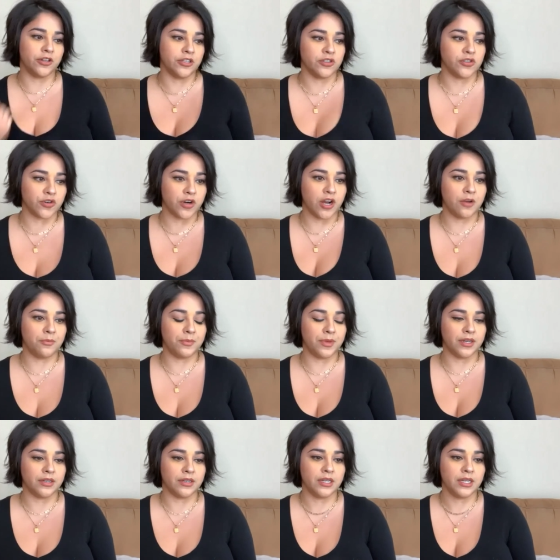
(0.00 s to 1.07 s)
and drum.
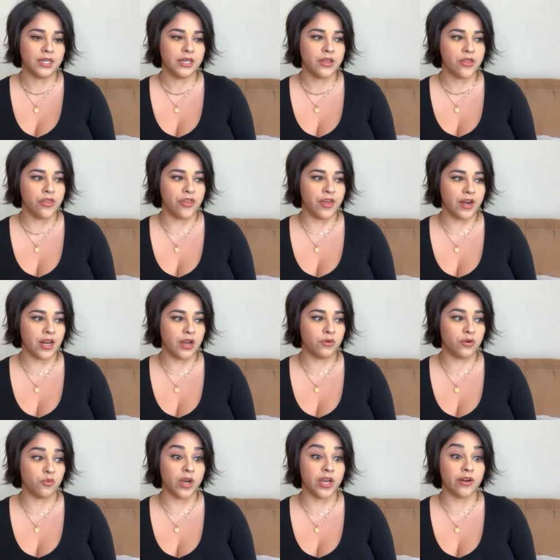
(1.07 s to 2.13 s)
And then I
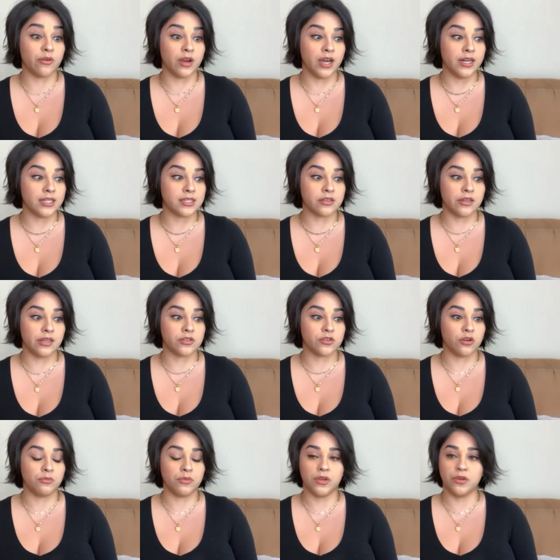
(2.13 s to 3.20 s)
would wait around until they
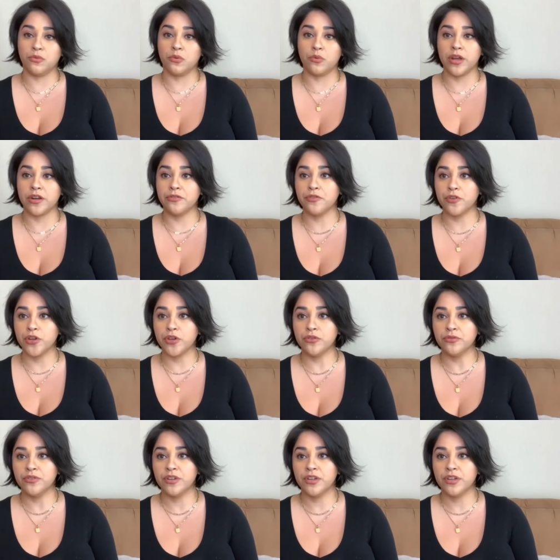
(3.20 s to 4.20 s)
told me we're ready for you.